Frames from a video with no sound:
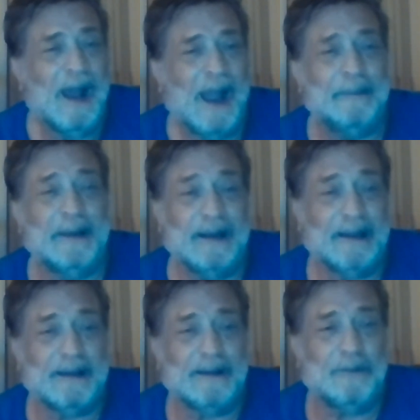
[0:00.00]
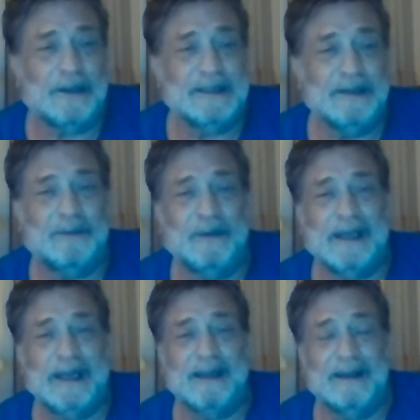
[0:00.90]
I mean, we
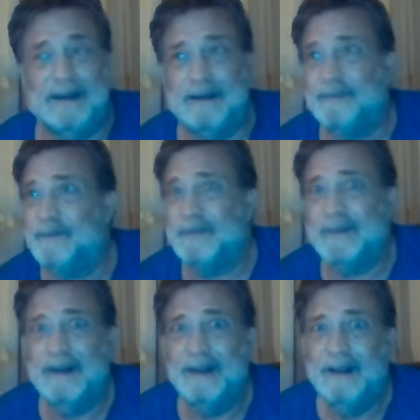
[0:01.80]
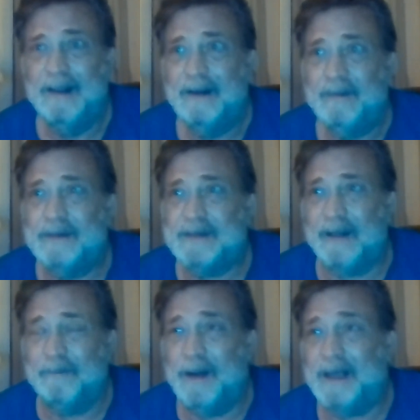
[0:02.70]
didn't
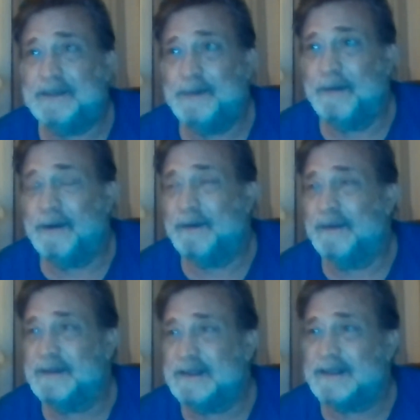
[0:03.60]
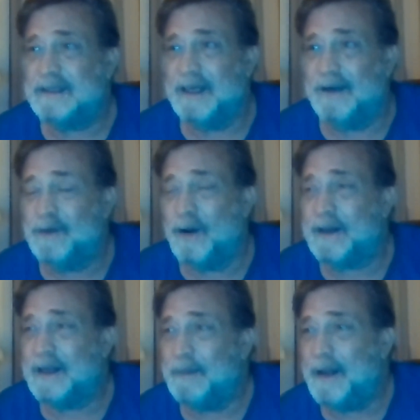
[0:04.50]
resolve much, but we were just,
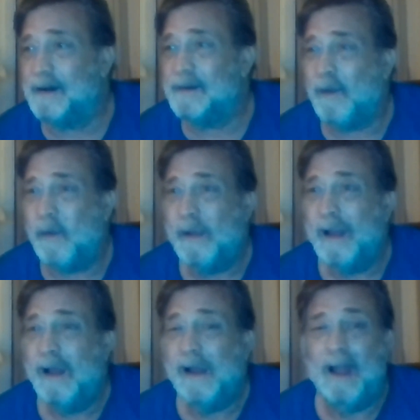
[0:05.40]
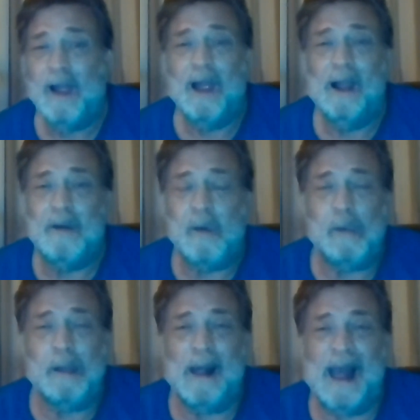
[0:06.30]
talking about
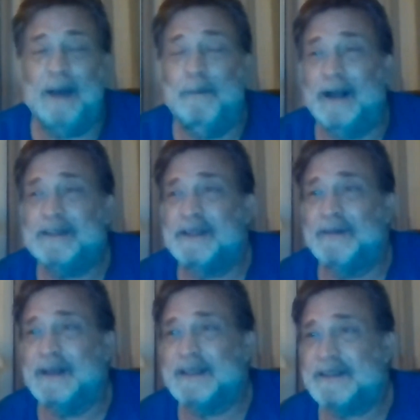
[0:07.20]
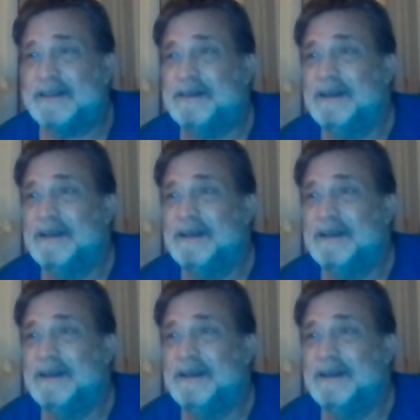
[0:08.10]
how much of this